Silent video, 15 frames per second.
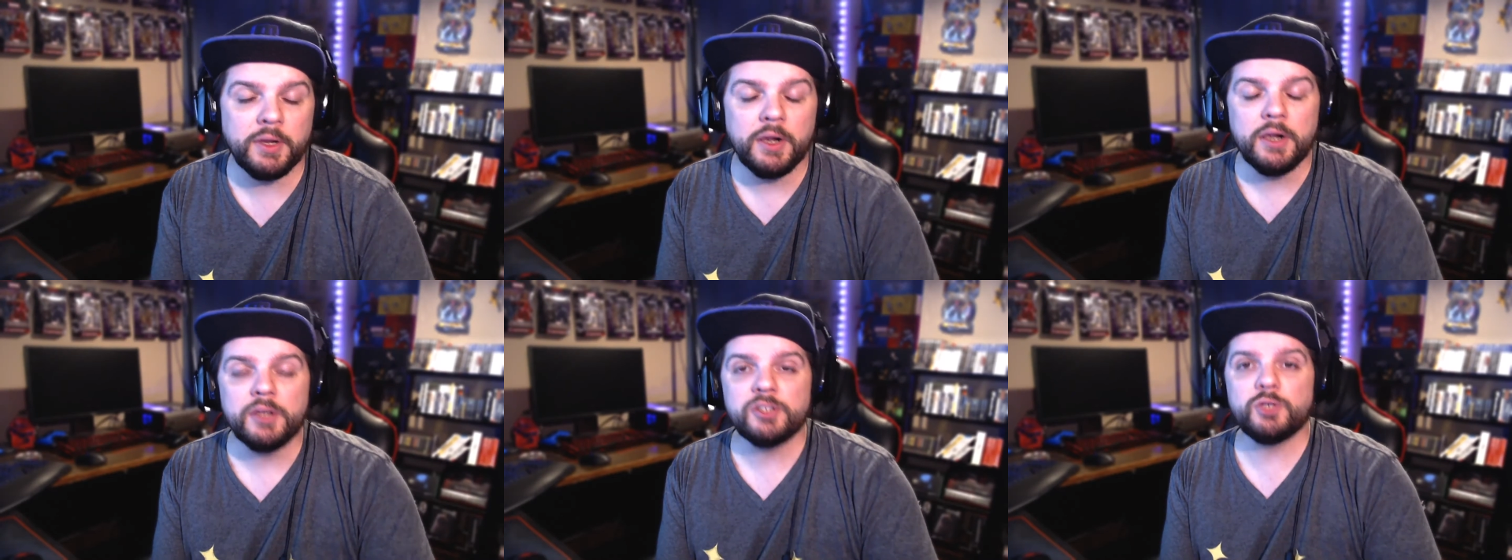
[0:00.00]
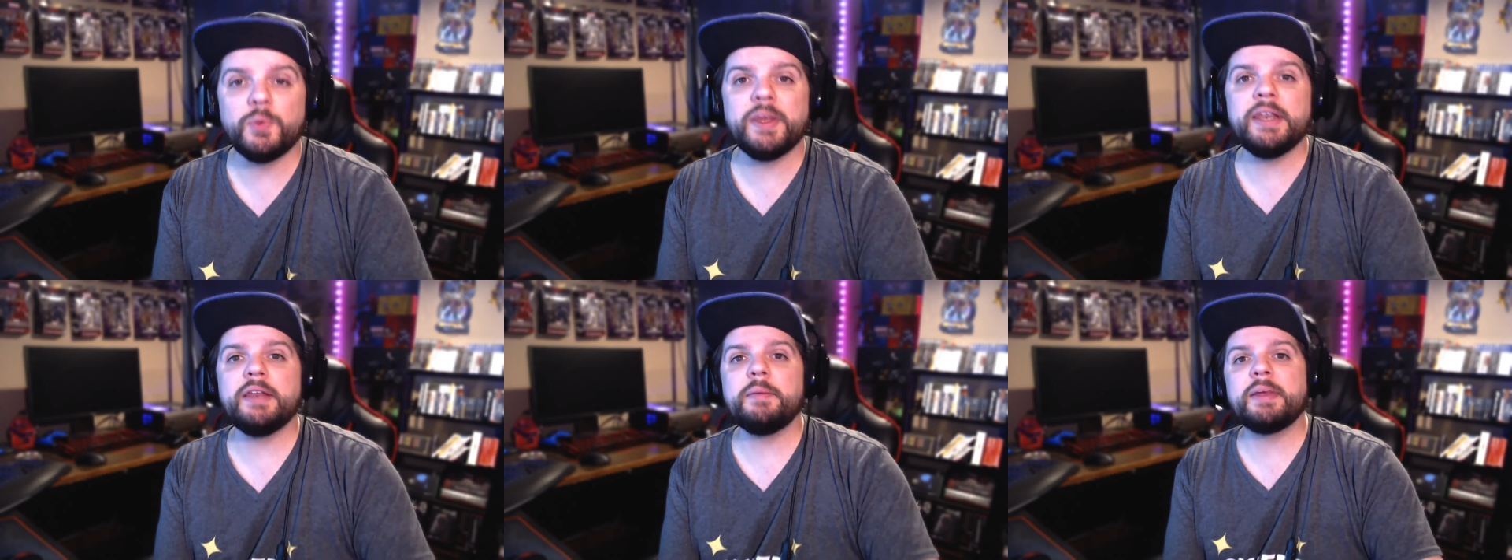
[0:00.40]
So we
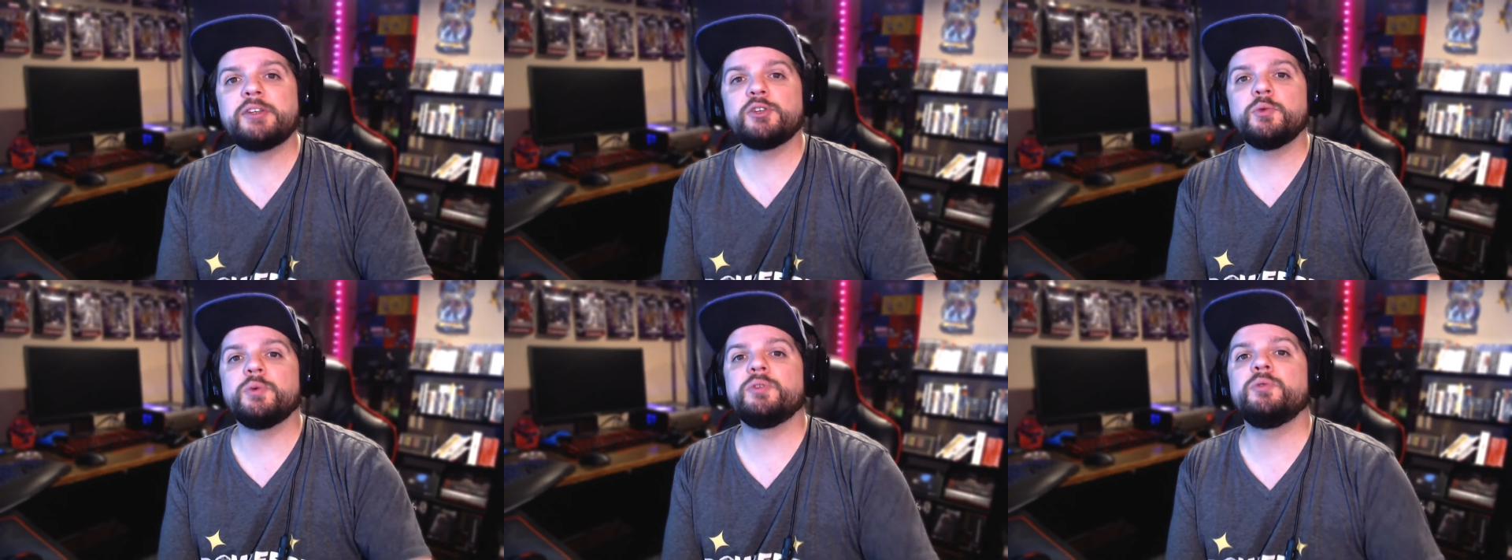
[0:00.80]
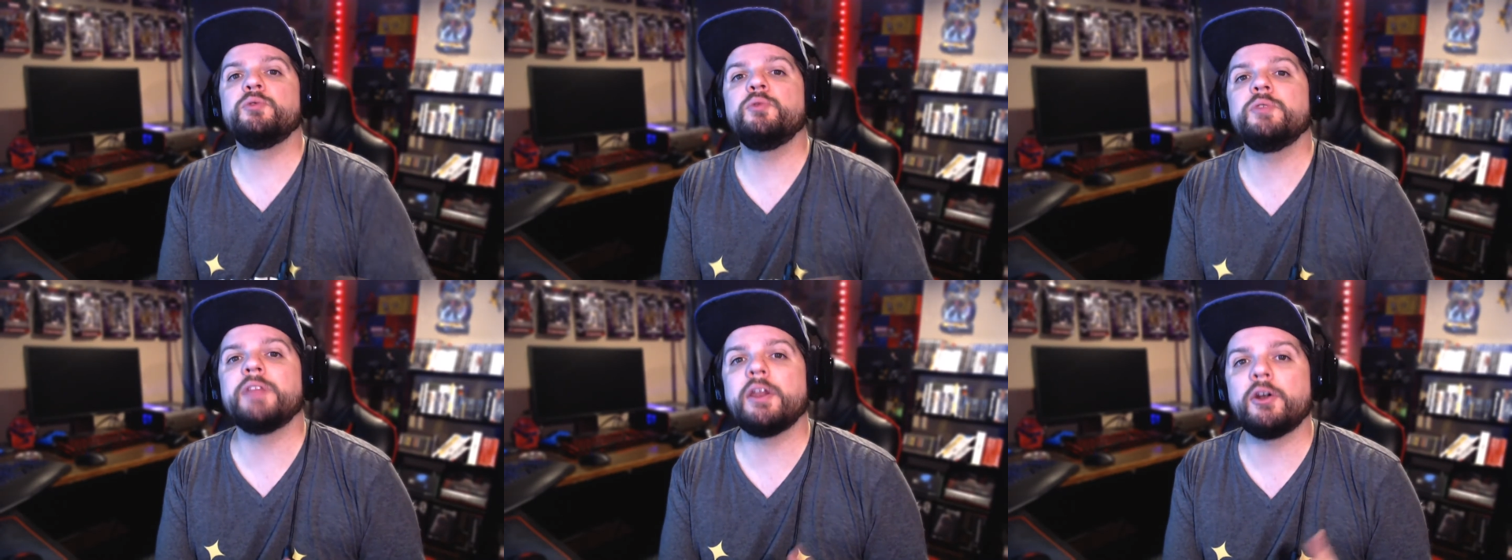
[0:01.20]
need to make sure we're
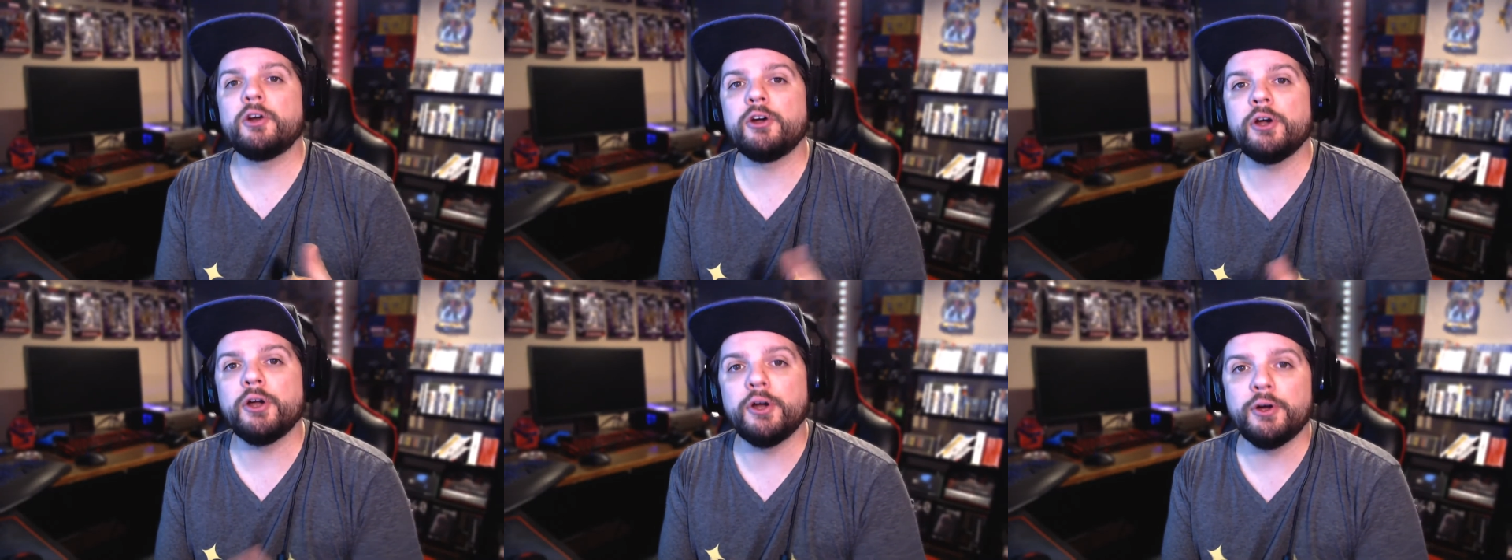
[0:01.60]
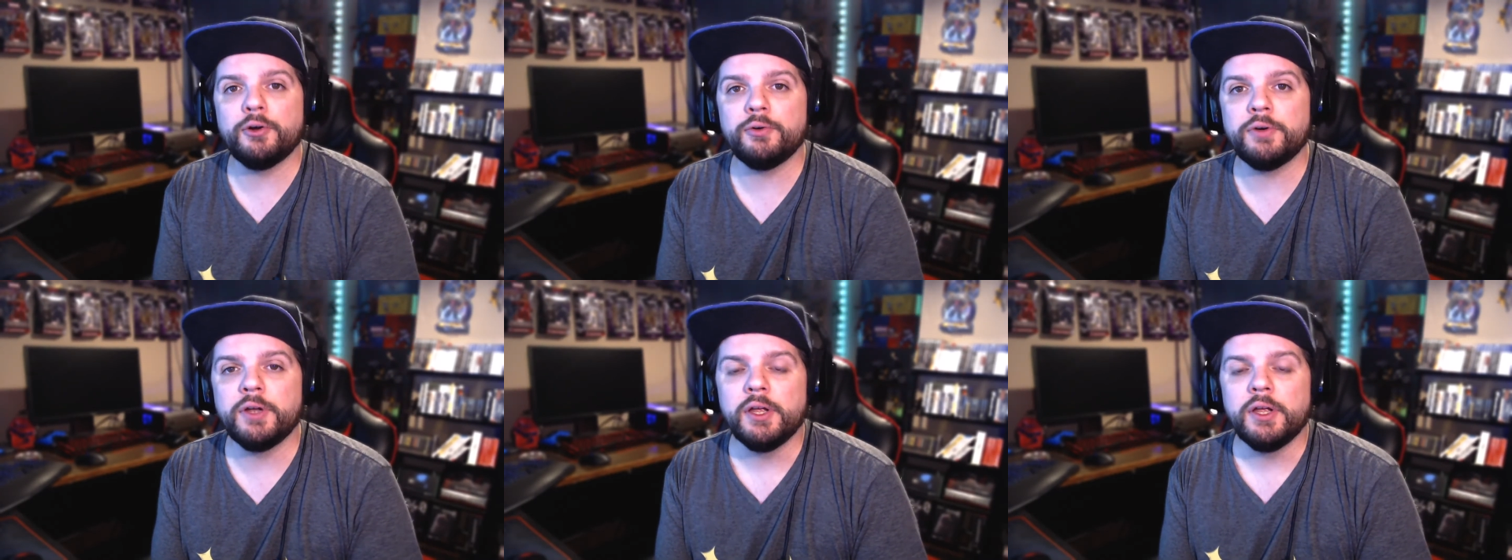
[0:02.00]
doing that on our own.